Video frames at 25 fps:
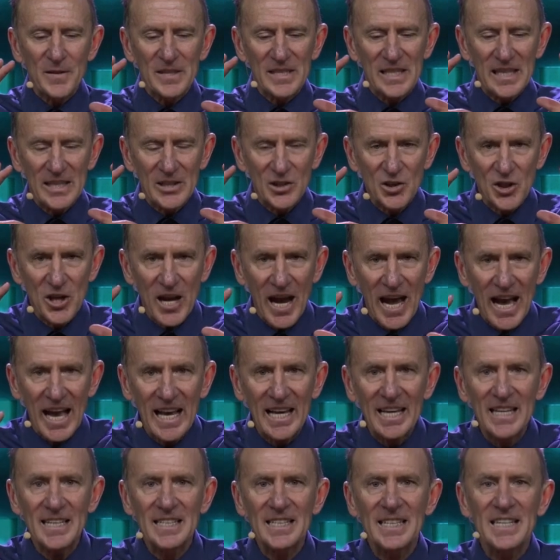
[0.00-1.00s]

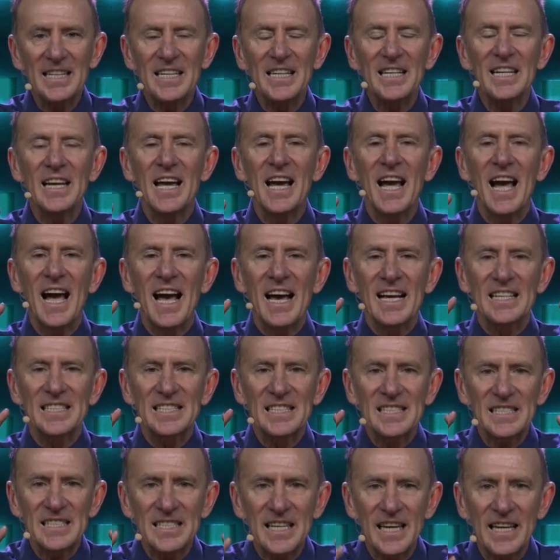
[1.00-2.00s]
sexuality
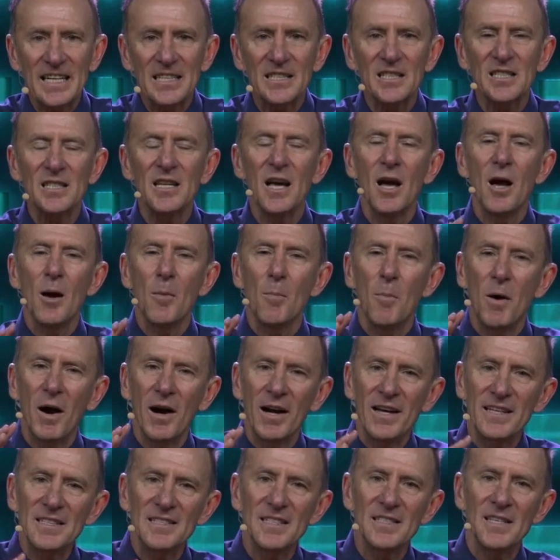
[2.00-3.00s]
as sex
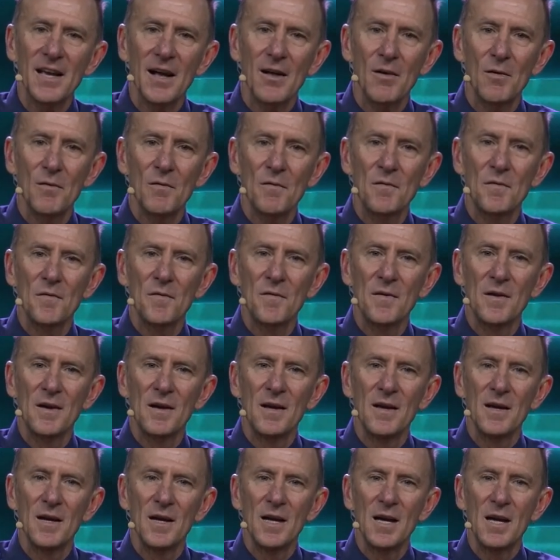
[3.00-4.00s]
by itself
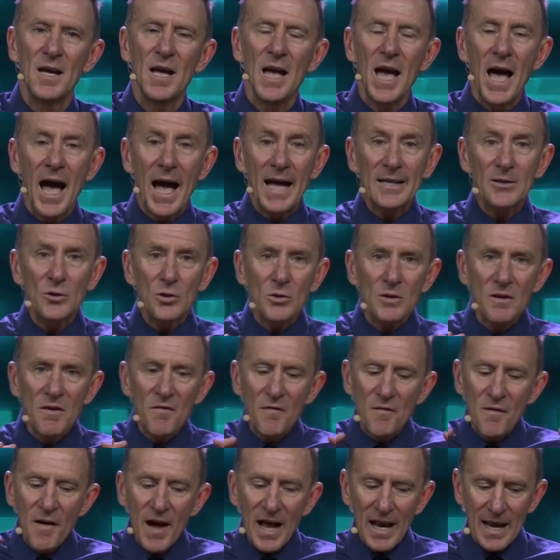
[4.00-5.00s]
and to
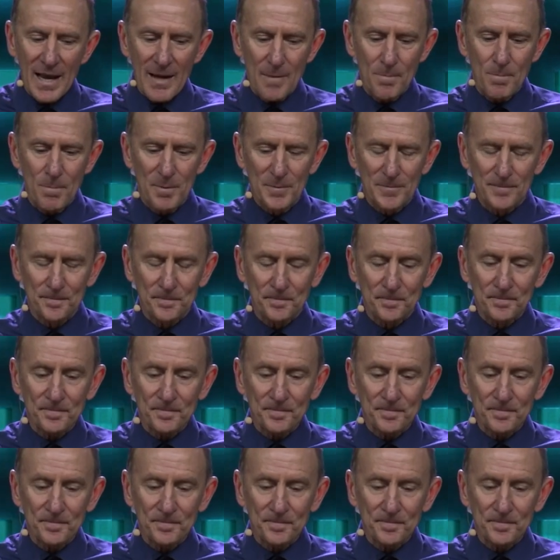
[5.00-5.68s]
develop